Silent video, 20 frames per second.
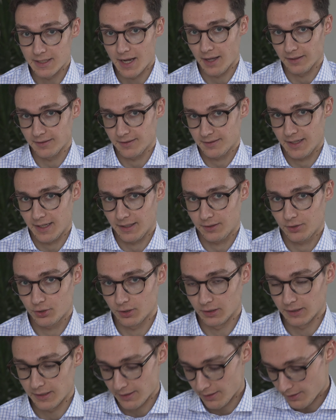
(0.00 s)
nice
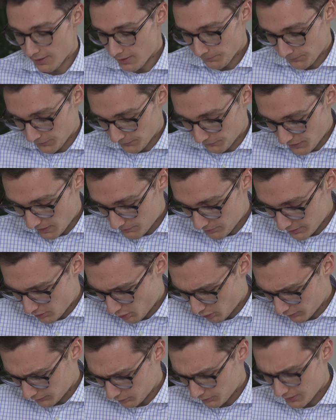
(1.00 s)
actually. The fabric
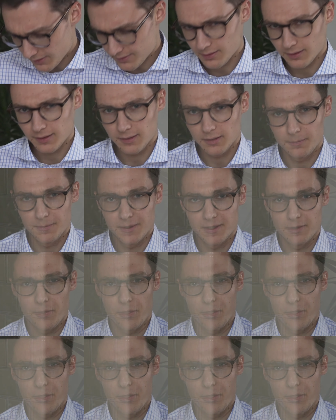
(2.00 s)
also is a little bit